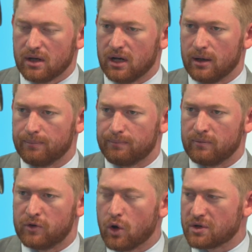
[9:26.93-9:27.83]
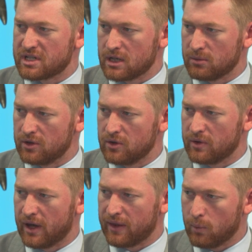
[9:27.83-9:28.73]
don't seem to
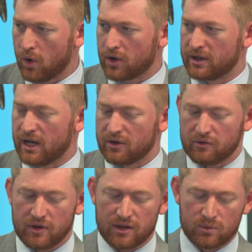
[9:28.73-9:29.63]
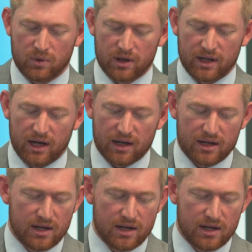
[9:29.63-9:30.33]
do that. They water down the faith and whatnot.